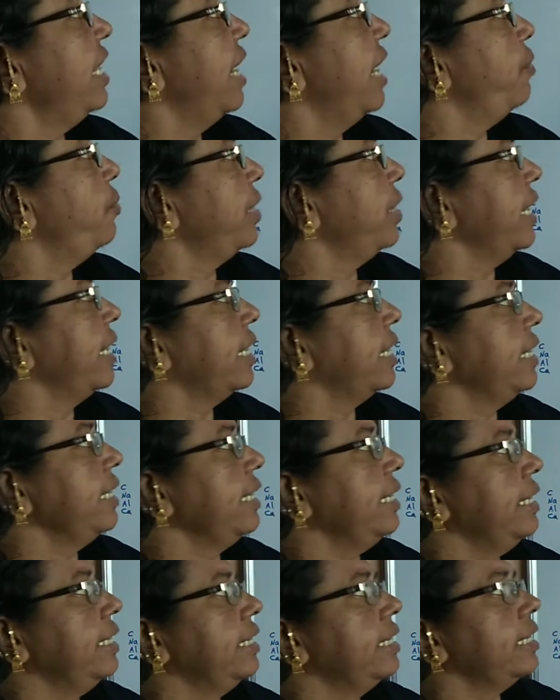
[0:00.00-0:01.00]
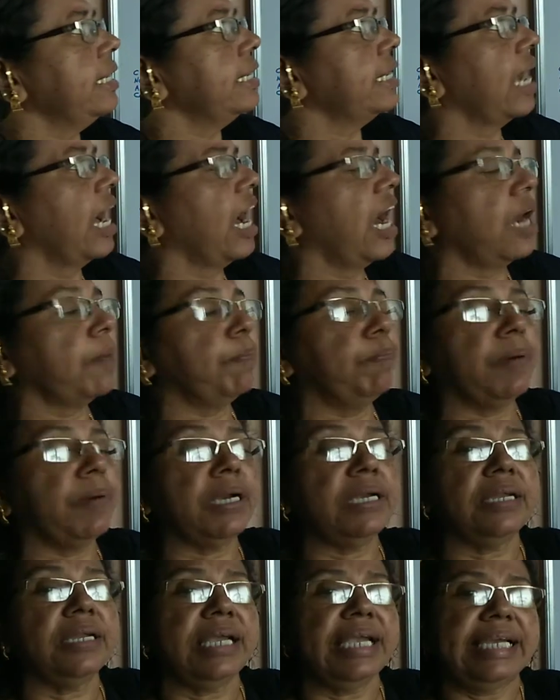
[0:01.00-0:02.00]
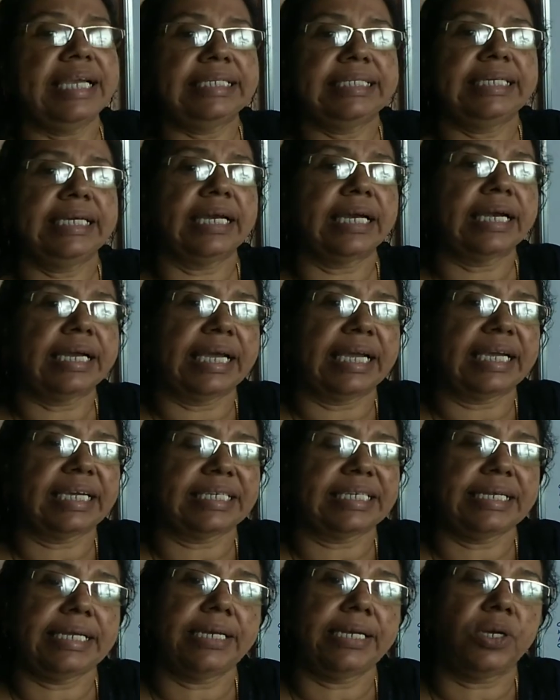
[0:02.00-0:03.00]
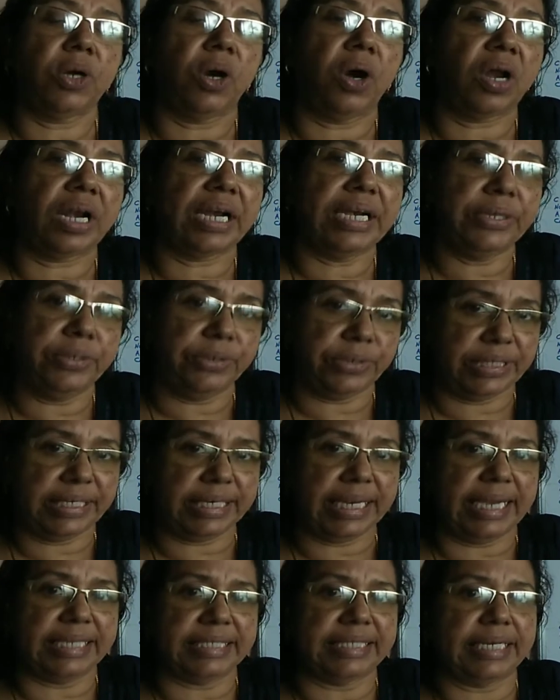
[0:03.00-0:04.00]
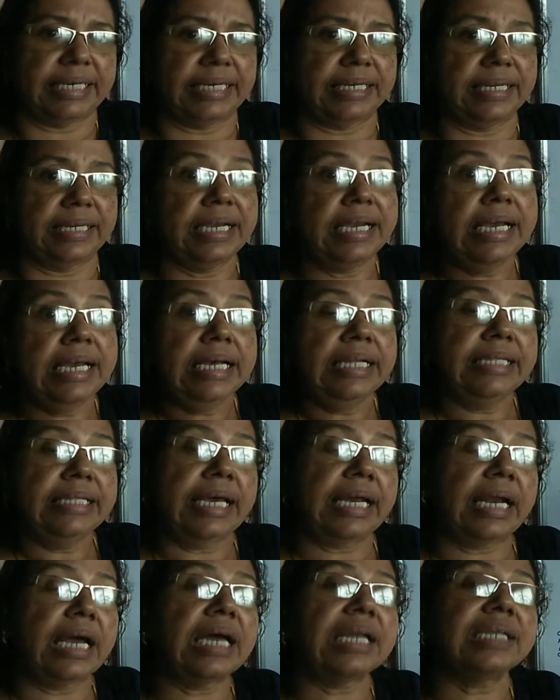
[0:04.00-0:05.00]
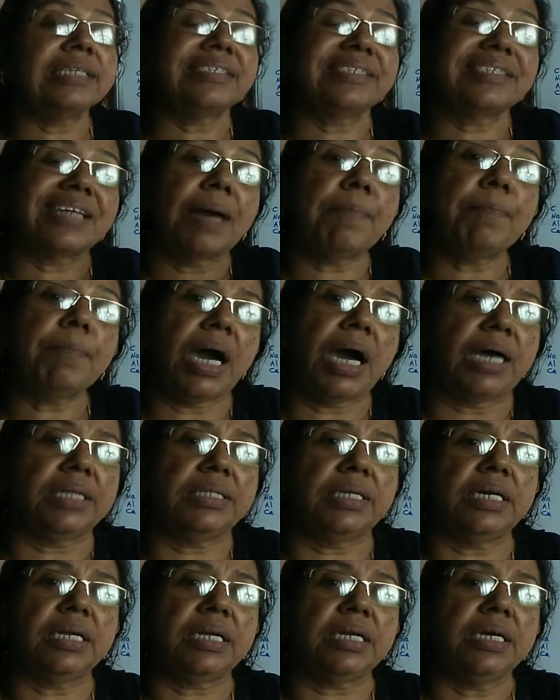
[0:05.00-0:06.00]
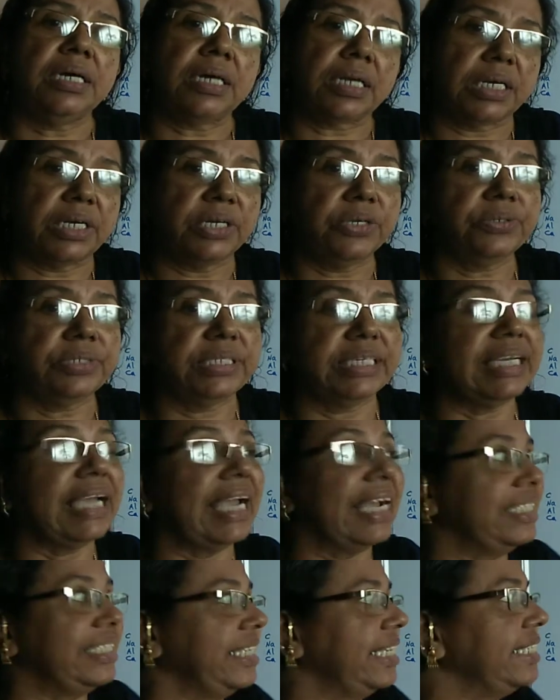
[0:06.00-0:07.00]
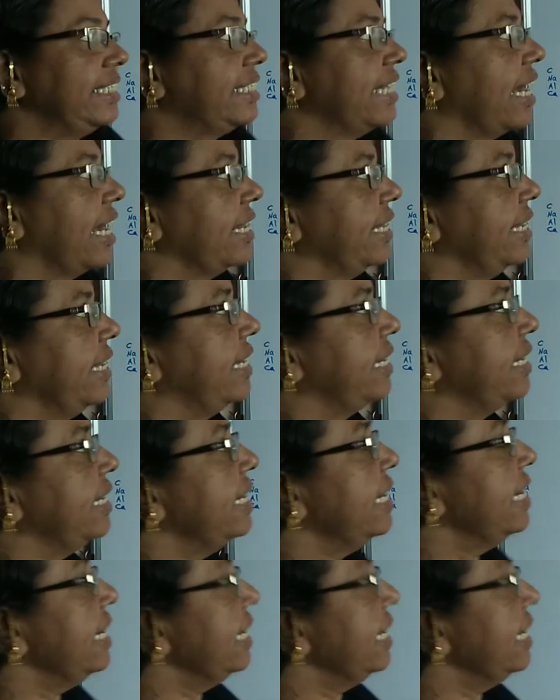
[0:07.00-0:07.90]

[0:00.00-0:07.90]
have taken here carbon as a reductant or reducing agent. There are some other reducing agents are there.